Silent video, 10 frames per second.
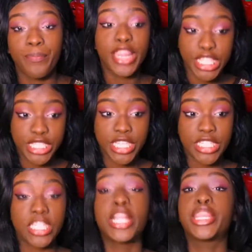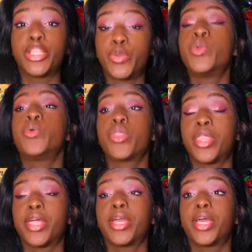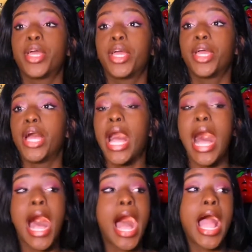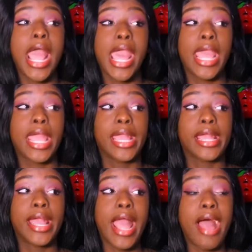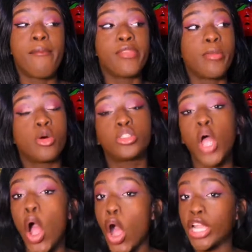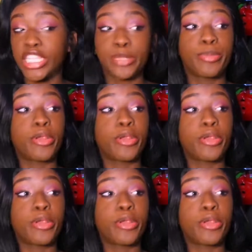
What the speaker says: this is the truth. I am the most honest